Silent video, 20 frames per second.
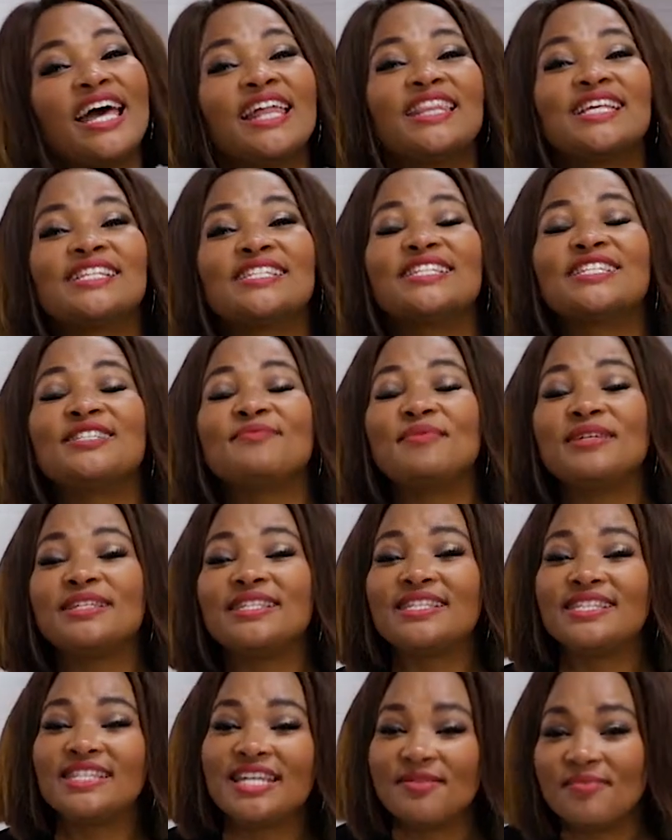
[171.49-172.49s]
This is Miss
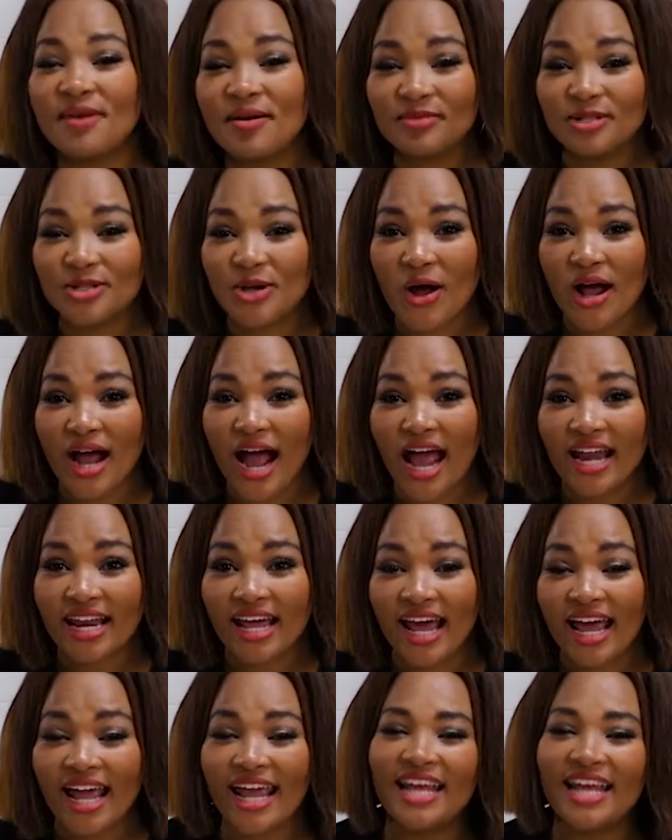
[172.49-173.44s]
Siba Mtongana.